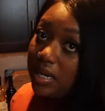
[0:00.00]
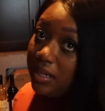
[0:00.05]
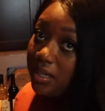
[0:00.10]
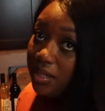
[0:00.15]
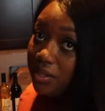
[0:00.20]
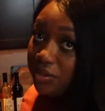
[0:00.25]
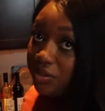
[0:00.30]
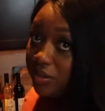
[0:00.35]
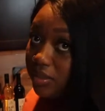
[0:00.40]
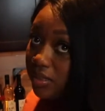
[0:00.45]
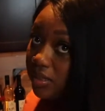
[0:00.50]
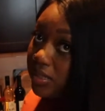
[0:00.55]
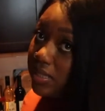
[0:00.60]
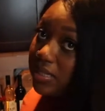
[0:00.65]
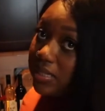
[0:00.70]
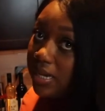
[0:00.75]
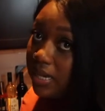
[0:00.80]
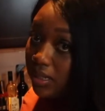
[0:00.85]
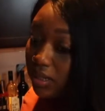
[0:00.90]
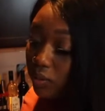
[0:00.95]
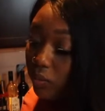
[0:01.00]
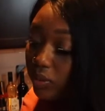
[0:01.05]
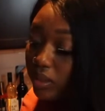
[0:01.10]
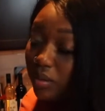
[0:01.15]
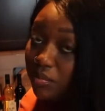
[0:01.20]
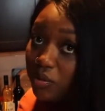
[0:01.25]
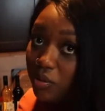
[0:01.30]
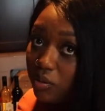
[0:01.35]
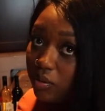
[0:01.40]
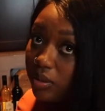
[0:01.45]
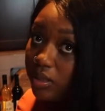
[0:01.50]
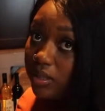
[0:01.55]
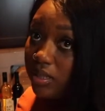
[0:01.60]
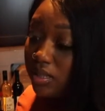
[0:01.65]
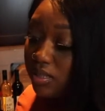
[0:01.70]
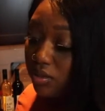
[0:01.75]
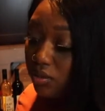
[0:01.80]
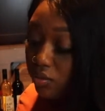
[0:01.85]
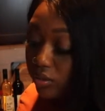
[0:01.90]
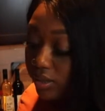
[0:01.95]
need you to see exactly what I'm doing to
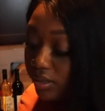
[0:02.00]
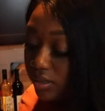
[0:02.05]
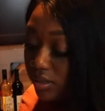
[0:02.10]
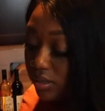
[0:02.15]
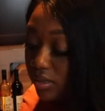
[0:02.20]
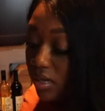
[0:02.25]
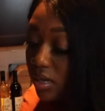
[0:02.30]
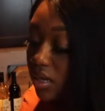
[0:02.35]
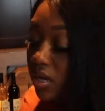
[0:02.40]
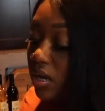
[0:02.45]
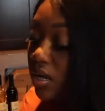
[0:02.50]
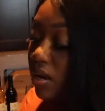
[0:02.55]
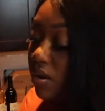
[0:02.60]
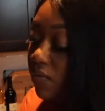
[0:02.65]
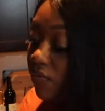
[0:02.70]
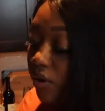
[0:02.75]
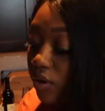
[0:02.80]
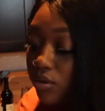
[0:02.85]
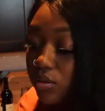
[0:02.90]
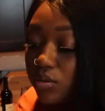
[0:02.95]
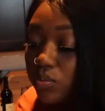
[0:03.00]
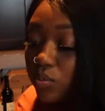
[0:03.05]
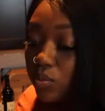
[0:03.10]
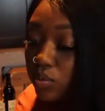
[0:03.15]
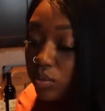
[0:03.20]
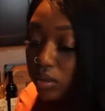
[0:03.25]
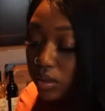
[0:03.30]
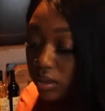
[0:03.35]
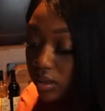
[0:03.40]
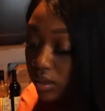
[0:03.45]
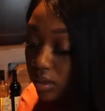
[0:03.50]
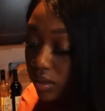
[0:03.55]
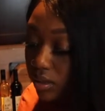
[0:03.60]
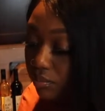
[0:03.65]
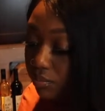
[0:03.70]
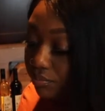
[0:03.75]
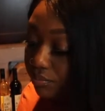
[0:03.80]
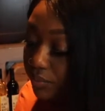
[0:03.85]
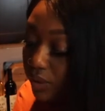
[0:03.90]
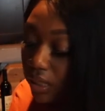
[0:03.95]
these grits. First rule of
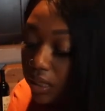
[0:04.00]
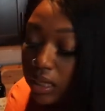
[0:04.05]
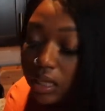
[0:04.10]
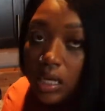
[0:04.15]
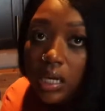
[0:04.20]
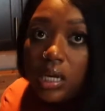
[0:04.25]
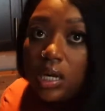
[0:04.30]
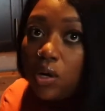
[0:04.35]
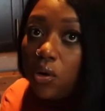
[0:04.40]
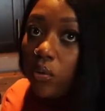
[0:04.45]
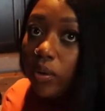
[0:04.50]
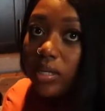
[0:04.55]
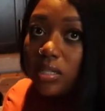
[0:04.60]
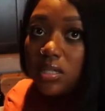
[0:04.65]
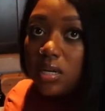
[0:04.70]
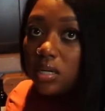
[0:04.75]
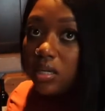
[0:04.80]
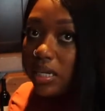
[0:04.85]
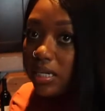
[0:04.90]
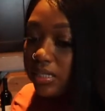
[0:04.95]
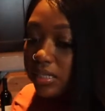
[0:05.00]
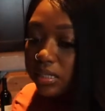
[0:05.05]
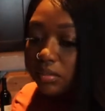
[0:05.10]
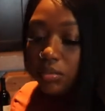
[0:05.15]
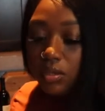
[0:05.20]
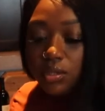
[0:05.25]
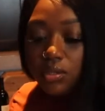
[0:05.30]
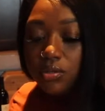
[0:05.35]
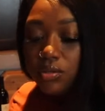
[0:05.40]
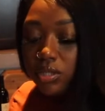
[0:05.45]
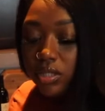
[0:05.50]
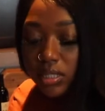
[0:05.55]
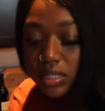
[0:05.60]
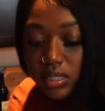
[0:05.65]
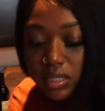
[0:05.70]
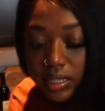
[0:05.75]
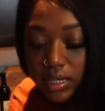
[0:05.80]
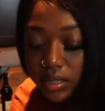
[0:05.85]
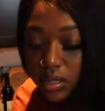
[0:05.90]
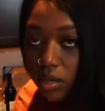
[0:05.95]
thumb, grits are not something you just
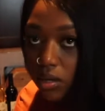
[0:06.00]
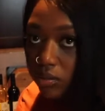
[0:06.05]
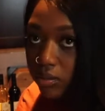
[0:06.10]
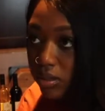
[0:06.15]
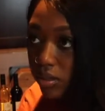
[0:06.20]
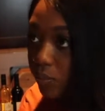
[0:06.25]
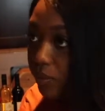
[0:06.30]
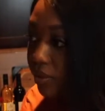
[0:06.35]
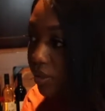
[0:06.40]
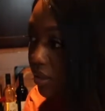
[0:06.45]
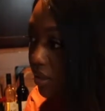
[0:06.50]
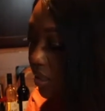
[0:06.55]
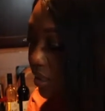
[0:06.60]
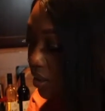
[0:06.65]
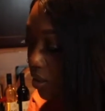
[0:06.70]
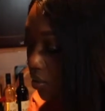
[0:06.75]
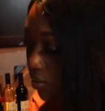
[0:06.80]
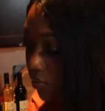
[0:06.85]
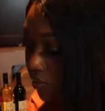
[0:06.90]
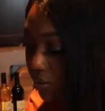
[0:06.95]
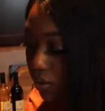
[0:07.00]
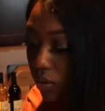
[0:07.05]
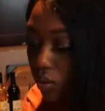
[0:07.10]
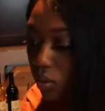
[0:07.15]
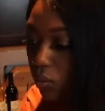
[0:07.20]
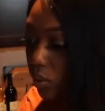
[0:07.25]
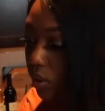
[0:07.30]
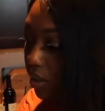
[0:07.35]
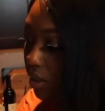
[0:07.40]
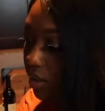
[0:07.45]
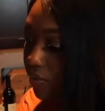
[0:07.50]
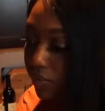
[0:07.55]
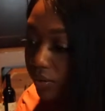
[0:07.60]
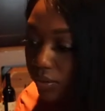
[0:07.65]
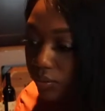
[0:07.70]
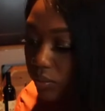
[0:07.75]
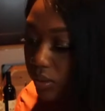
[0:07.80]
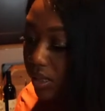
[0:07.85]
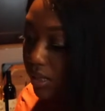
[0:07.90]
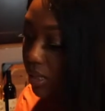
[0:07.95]
let the Holy Spirit take over or
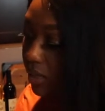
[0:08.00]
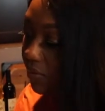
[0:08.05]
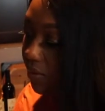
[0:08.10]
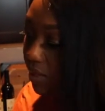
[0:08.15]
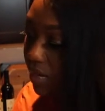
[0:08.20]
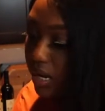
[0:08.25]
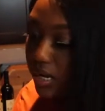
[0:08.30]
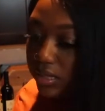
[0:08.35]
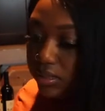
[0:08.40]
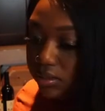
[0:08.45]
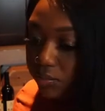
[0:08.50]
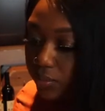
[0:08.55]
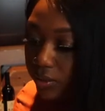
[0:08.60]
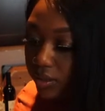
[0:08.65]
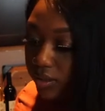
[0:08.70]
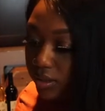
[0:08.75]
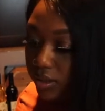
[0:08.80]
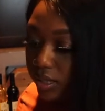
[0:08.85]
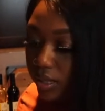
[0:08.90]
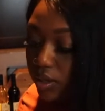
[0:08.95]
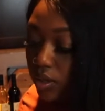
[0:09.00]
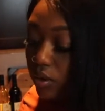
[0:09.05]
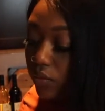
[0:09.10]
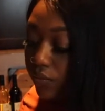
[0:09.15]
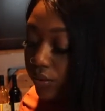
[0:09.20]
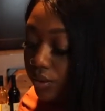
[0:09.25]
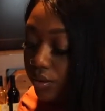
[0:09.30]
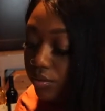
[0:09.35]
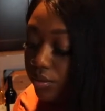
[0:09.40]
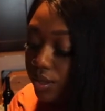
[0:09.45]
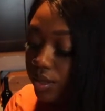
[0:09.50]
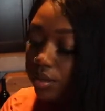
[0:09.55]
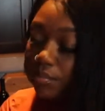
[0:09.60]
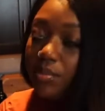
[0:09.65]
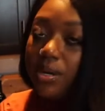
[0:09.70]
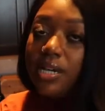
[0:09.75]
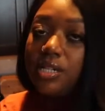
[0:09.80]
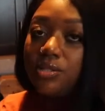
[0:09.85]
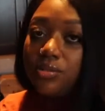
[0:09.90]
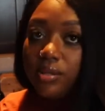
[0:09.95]
whatever kind of spirit take over. You need a
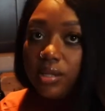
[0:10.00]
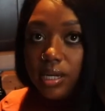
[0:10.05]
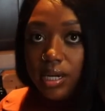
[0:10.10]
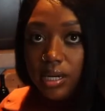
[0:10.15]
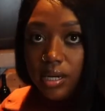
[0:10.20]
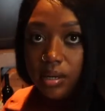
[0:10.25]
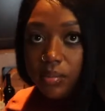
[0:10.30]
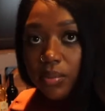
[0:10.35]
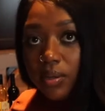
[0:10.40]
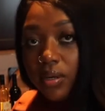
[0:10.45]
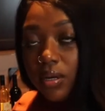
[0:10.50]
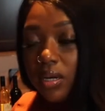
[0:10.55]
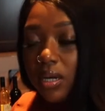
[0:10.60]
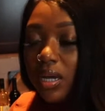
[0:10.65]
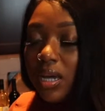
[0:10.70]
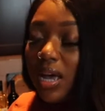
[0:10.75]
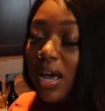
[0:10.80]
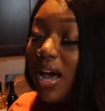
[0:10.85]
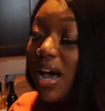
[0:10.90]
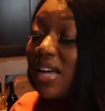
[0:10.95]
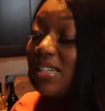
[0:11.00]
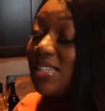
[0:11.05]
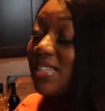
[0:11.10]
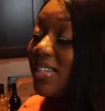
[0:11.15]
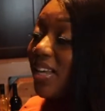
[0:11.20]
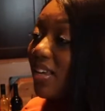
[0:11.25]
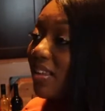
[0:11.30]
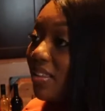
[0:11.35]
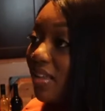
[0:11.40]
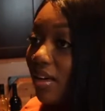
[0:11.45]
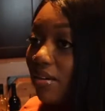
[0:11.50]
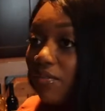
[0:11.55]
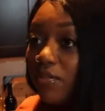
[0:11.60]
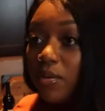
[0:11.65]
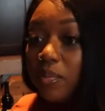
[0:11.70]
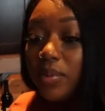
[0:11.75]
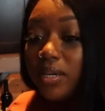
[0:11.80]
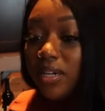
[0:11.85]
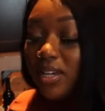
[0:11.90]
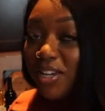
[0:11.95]
measuring cup. I say that for
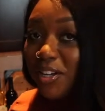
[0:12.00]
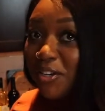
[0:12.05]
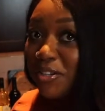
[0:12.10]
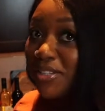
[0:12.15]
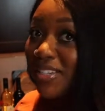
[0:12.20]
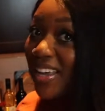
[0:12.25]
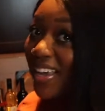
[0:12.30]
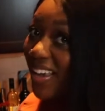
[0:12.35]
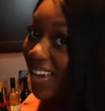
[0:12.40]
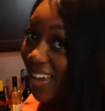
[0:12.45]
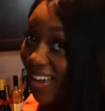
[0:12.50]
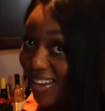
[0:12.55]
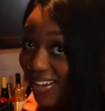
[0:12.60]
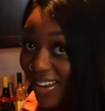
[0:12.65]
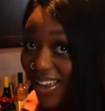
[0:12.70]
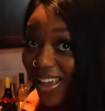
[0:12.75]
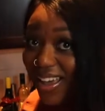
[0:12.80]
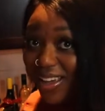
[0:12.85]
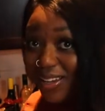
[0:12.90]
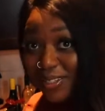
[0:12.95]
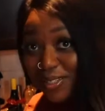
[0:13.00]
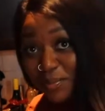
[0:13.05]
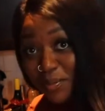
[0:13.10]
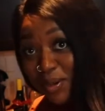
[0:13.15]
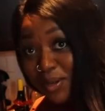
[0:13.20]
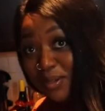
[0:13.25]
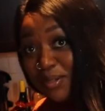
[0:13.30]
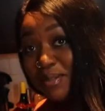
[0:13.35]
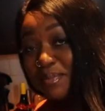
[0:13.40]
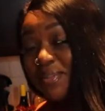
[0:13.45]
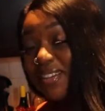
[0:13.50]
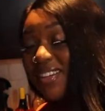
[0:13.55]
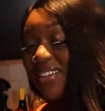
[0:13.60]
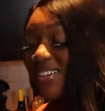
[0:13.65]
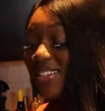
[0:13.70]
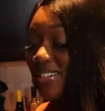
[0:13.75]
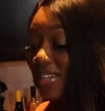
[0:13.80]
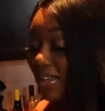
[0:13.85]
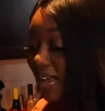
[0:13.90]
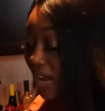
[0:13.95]
beginners and experts
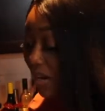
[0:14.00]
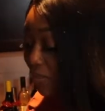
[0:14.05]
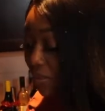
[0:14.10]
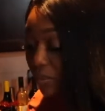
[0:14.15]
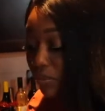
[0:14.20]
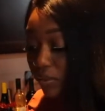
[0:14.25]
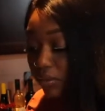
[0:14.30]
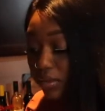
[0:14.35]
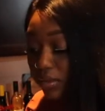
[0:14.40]
because a lot of people